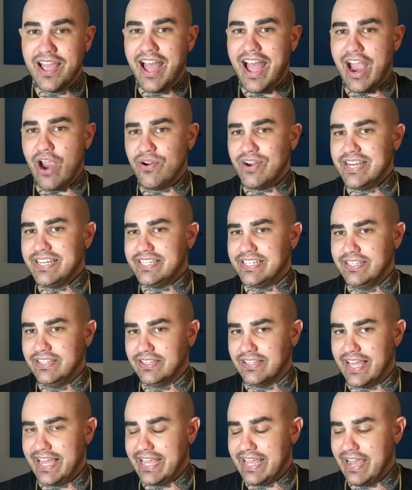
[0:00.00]
I already didn't
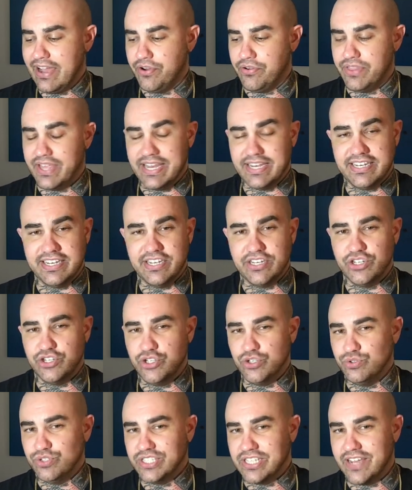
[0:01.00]
like how they didn't
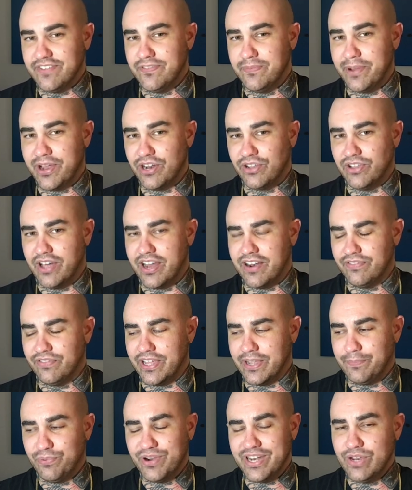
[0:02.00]
do stuff about a lot of
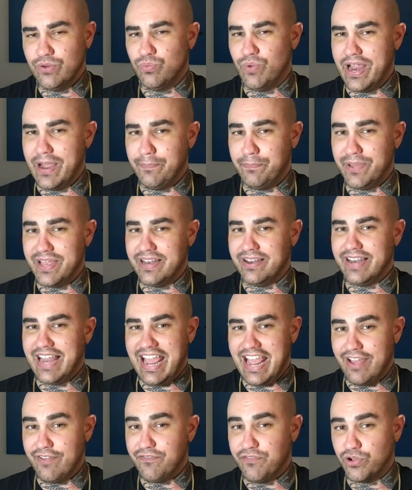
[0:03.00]
like pretty rampant
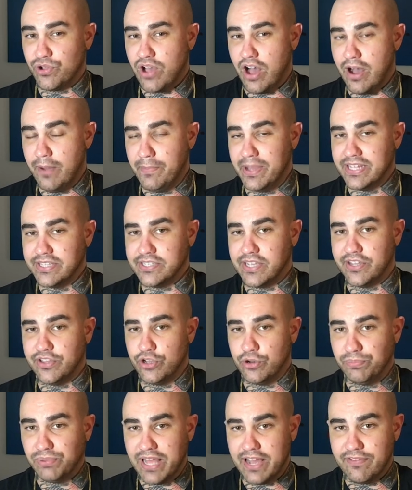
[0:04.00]
hateful comments on
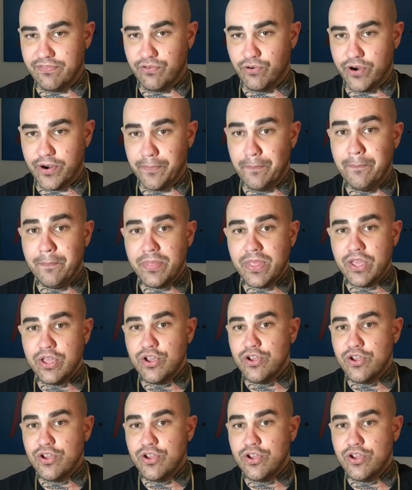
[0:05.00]
their platform.